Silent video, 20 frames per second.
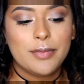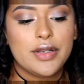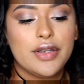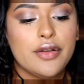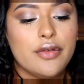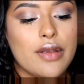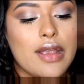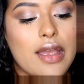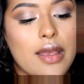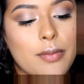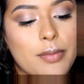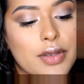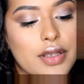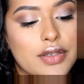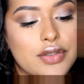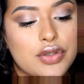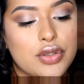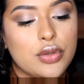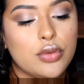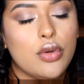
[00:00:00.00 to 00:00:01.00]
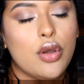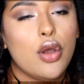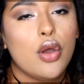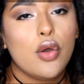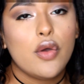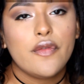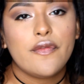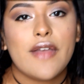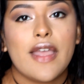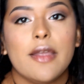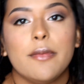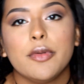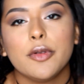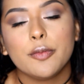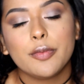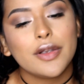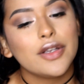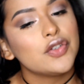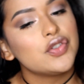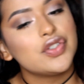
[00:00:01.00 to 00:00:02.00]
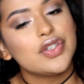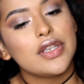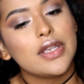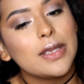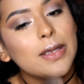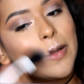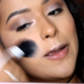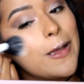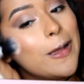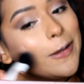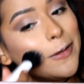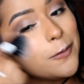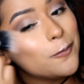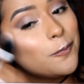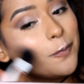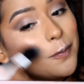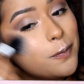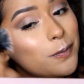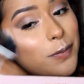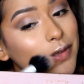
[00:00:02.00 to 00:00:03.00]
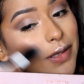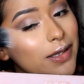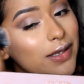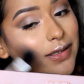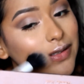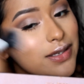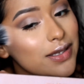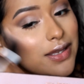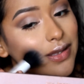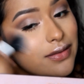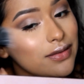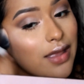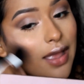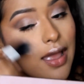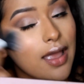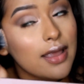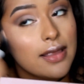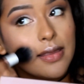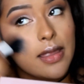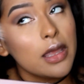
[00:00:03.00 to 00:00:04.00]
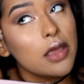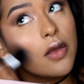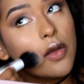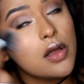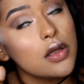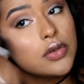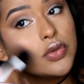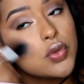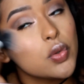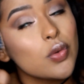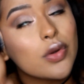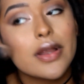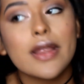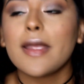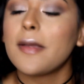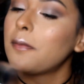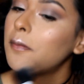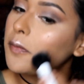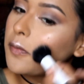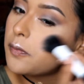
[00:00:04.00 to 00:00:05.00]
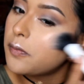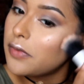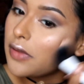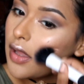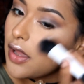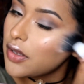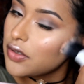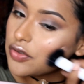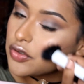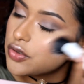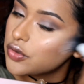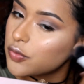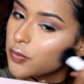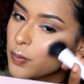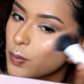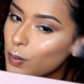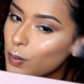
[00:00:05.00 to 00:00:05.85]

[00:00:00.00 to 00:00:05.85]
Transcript: going to grab a duo fiber brush and kind of blend in the highlight, contour, and blush.